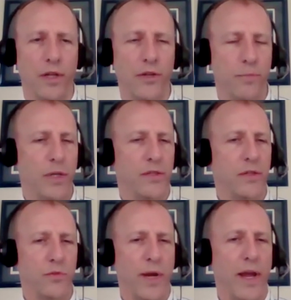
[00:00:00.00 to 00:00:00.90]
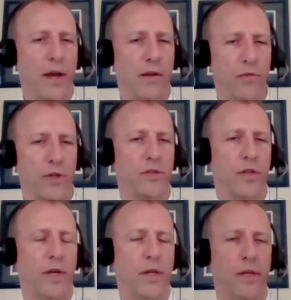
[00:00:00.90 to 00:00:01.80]
engine Pistons we have, which is
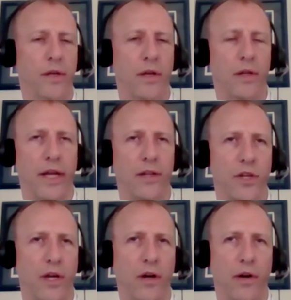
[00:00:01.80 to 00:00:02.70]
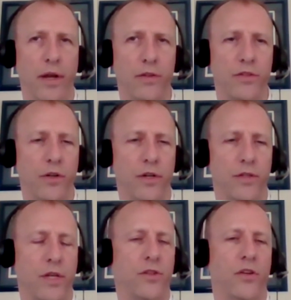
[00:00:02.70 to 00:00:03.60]
a, a Lance Air and a
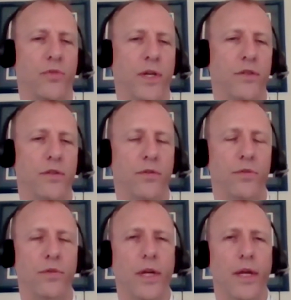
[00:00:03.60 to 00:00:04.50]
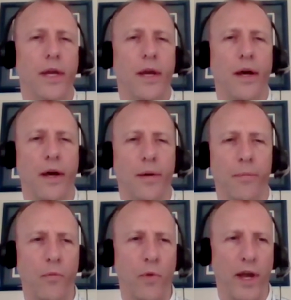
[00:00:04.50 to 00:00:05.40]
Cirrus S R twenty-two.
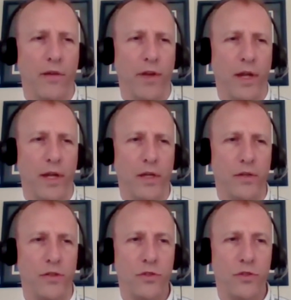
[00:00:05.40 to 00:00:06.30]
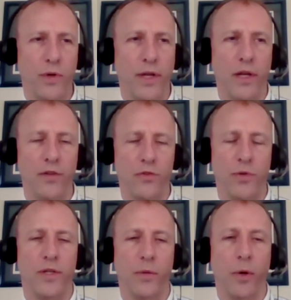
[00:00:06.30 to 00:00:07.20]
Um, we have a twin and
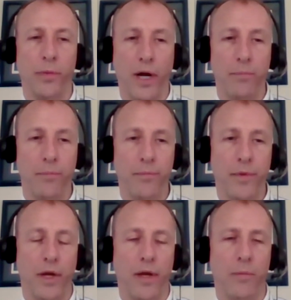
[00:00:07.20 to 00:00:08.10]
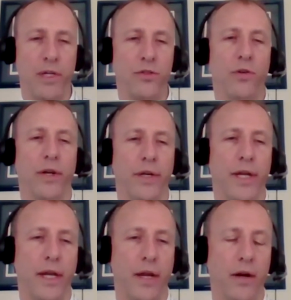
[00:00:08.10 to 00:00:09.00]
twin turboprop uh, B two hundred
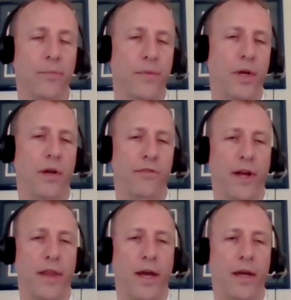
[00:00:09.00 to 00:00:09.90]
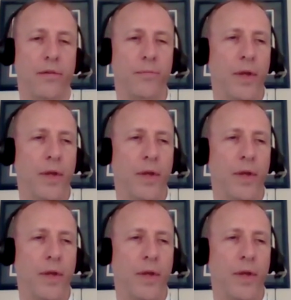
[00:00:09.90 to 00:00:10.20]
King Air. I'll fly that.